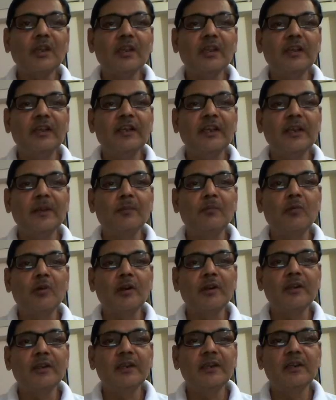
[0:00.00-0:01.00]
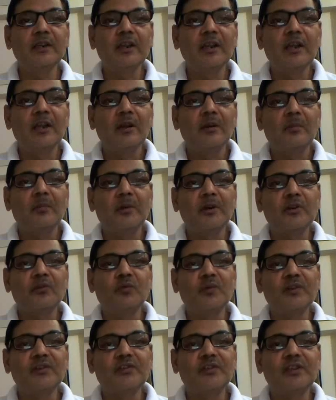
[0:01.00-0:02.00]
gray bodied but
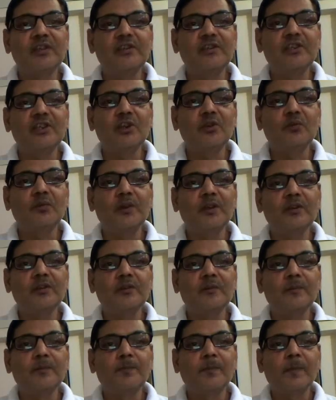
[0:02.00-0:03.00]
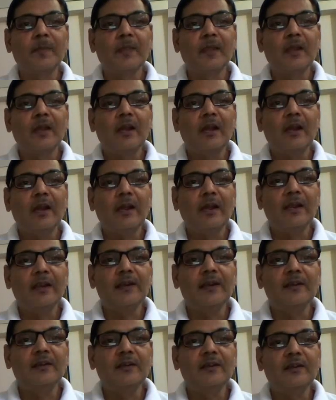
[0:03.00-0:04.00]
vestigial winged.
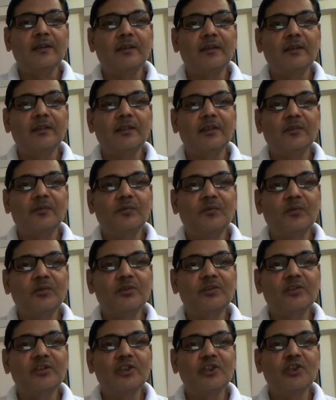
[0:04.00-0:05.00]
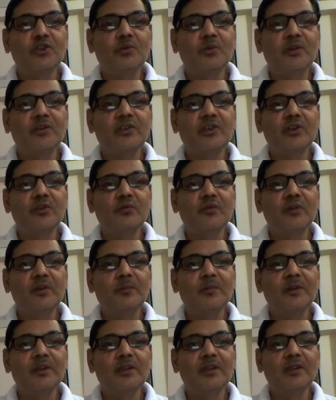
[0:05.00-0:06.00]
And the 4th situation will
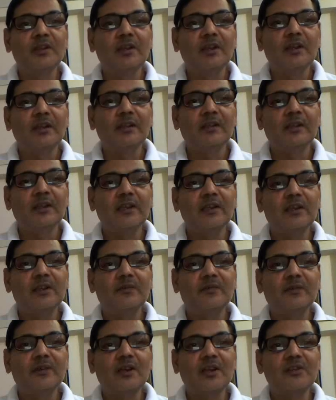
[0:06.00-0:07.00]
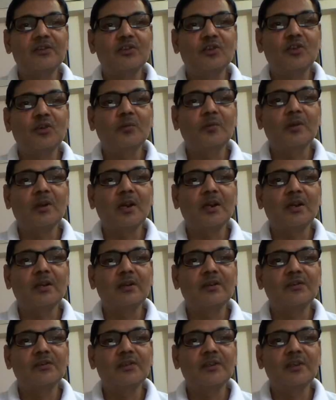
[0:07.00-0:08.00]
be that if crossing over
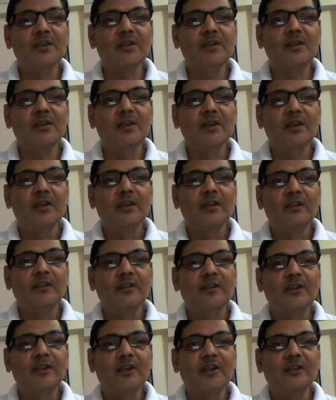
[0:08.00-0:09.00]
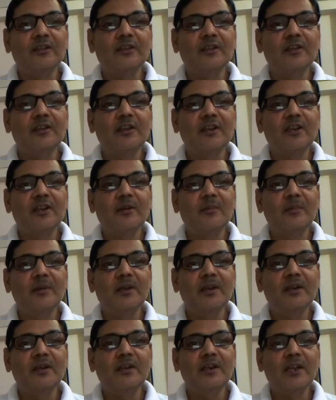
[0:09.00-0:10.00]
occurs here, the other
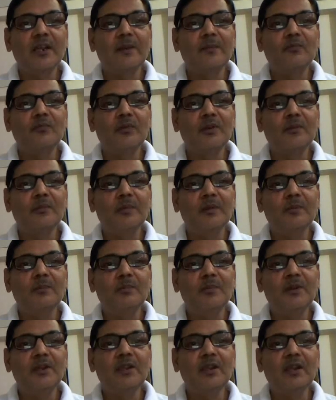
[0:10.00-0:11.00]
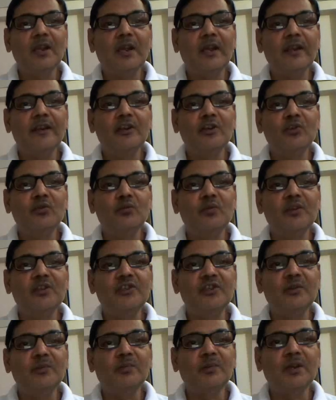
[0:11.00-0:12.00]
recombinant type will be B and
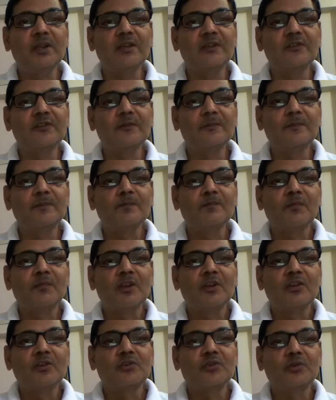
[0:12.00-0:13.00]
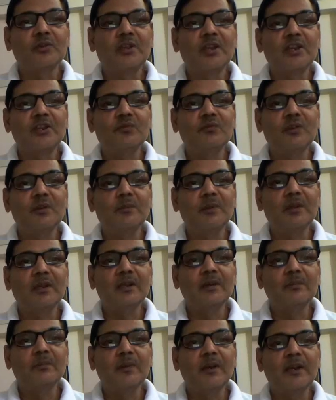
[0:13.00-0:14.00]
Vg plus. So that will be
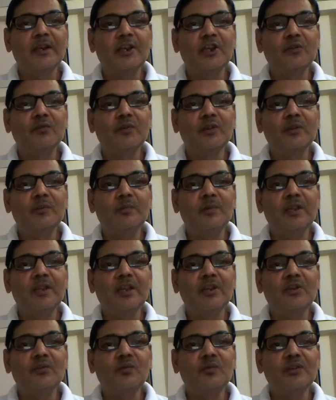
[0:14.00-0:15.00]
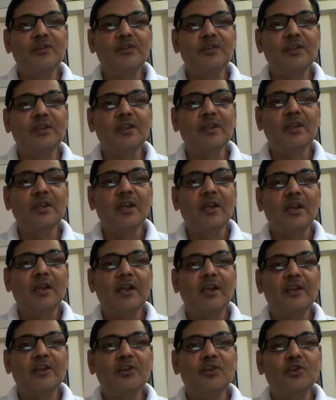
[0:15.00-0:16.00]
combining with B and Vg,
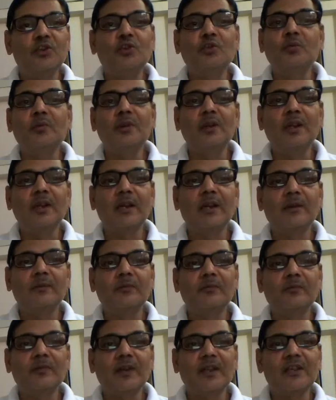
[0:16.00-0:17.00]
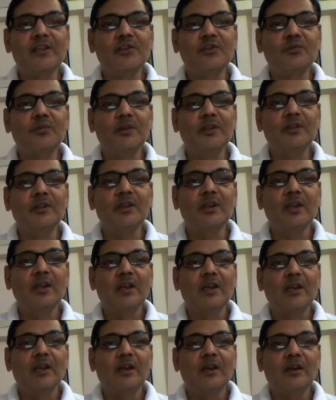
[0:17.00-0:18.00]
and you will have flies with
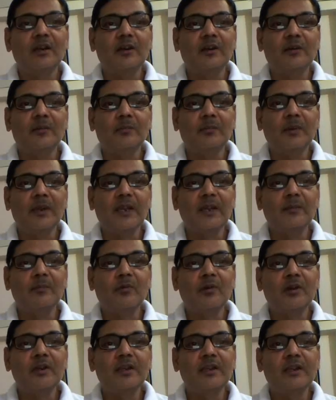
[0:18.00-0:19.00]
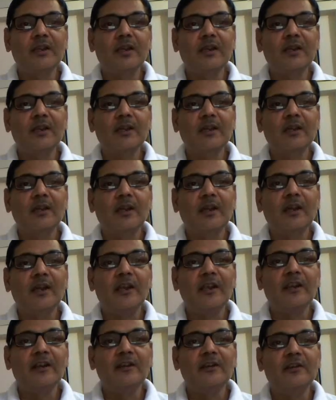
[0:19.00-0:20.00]
black body color
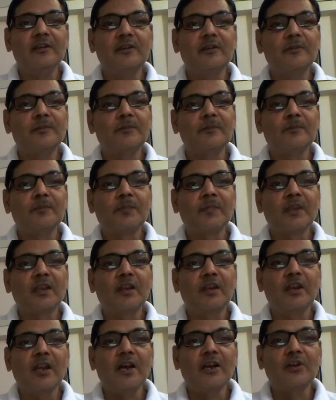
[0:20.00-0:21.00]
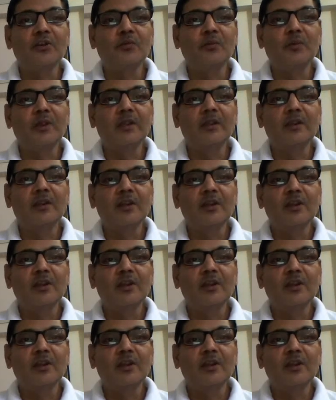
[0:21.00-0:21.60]
and long wing.